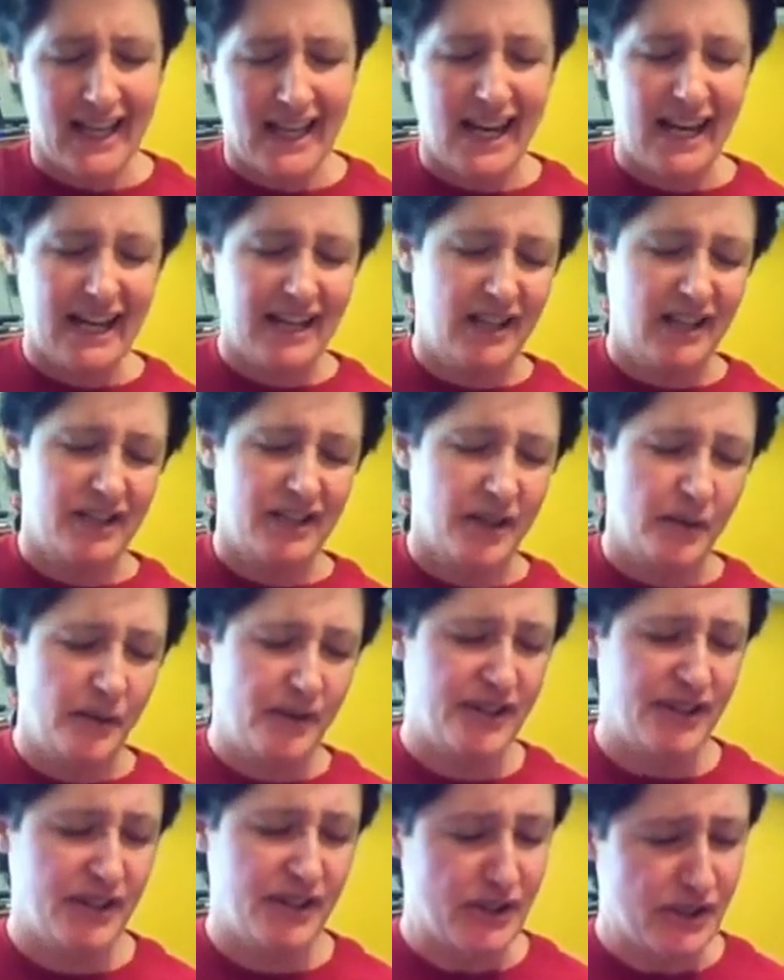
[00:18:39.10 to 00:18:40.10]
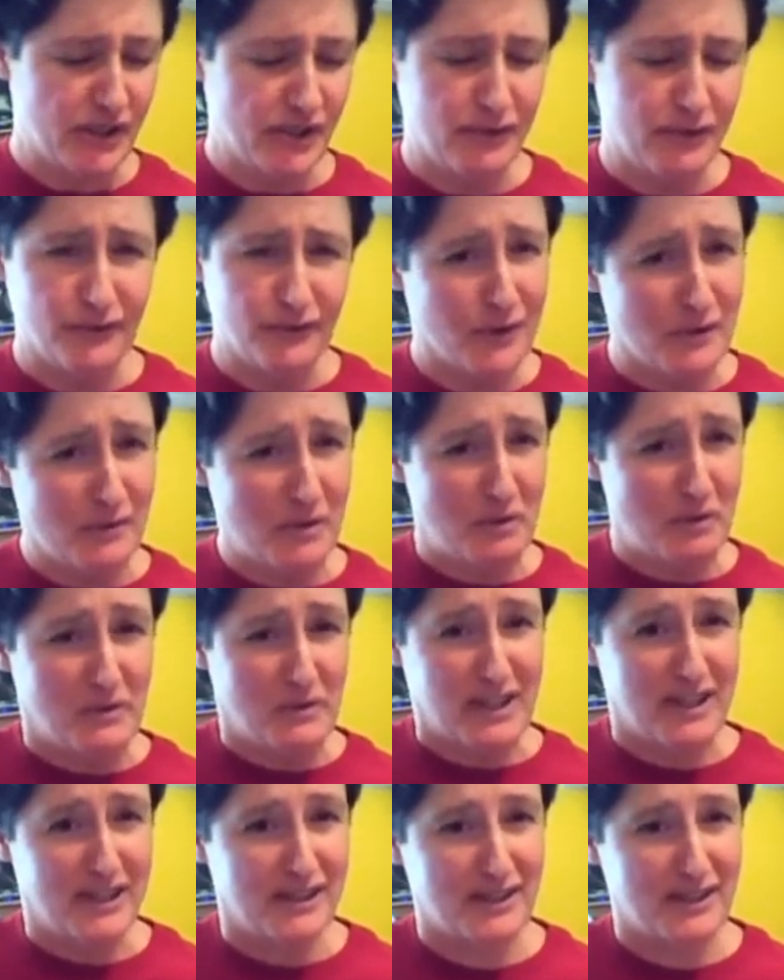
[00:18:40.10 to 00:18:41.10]
it's always in tune for me
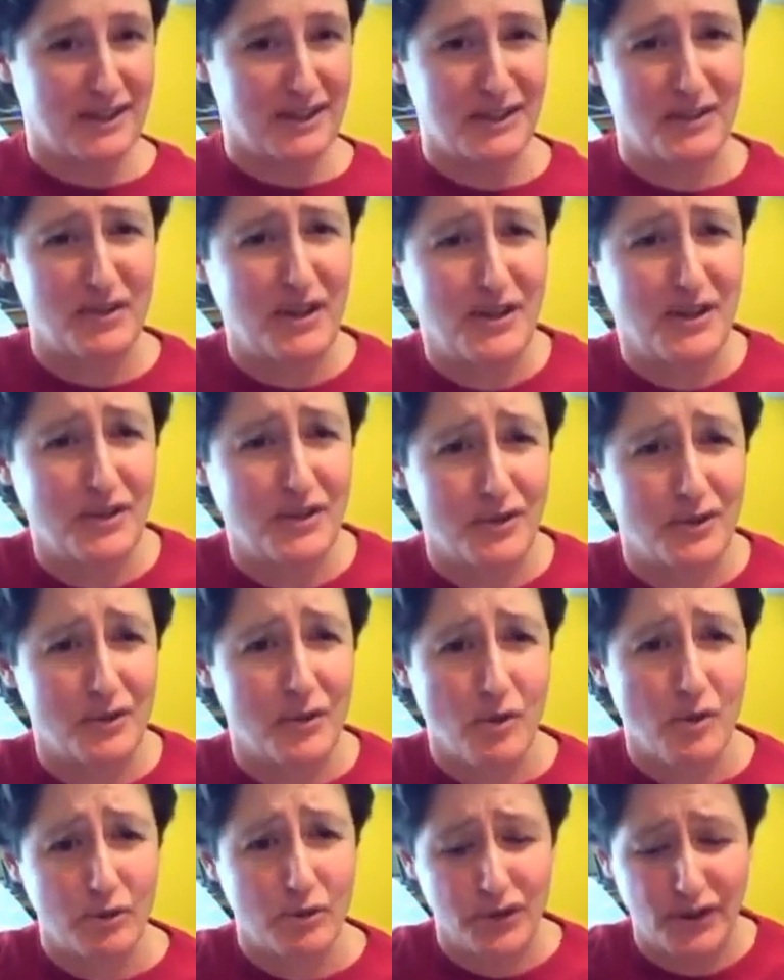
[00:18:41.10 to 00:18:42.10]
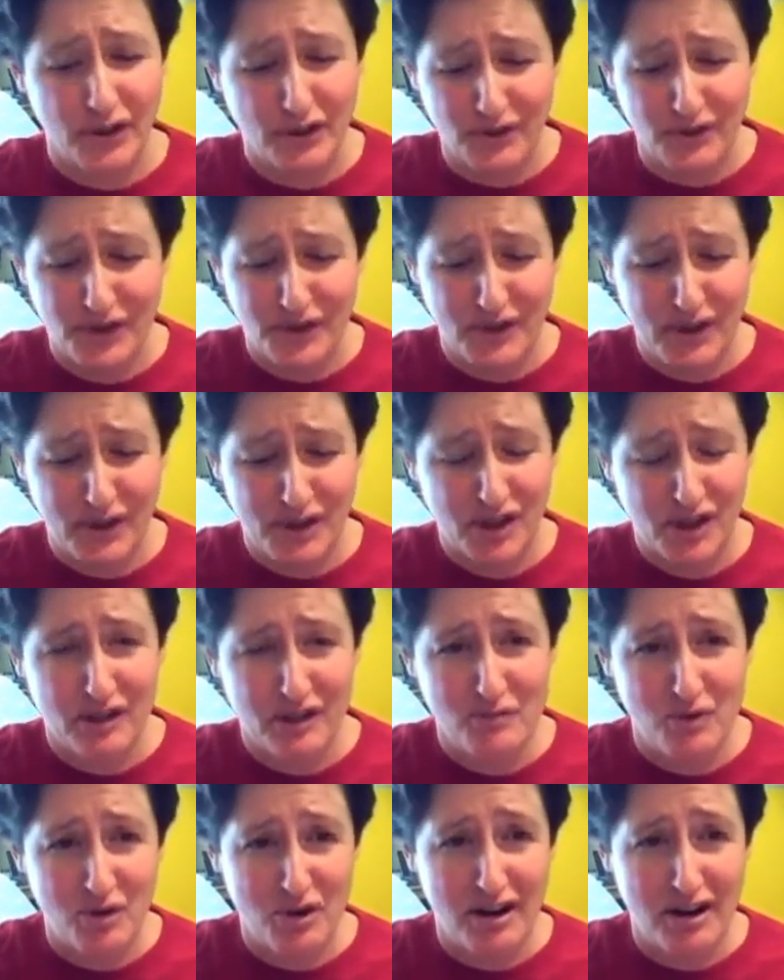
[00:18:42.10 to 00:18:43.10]
because the strings are so old they don't stretch
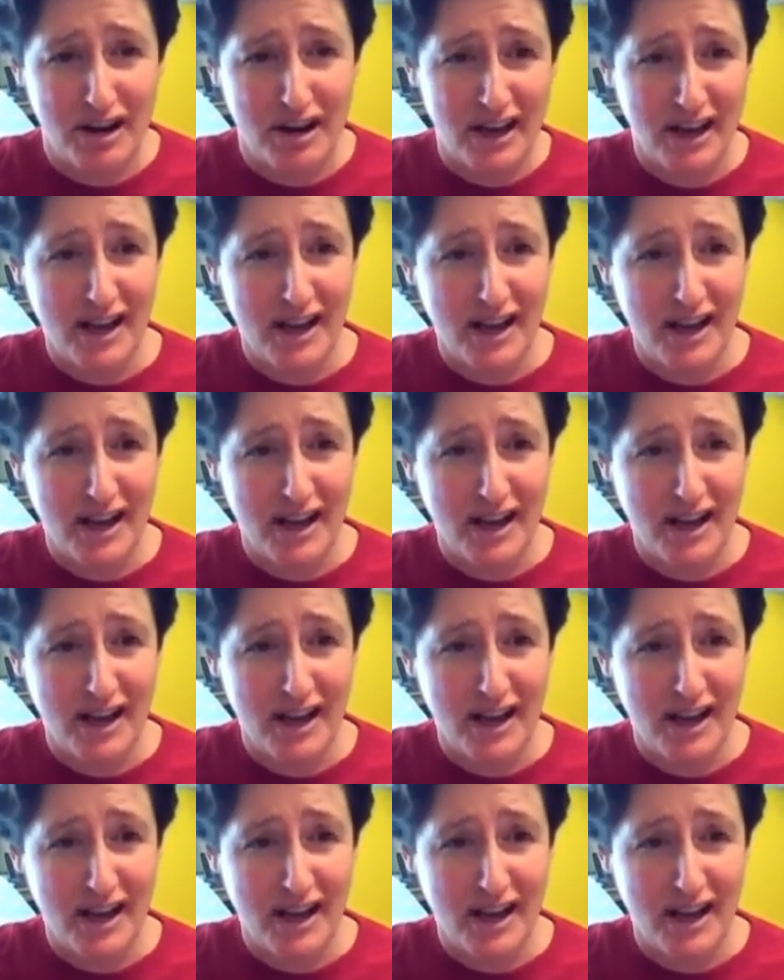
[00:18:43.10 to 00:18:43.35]
anymore.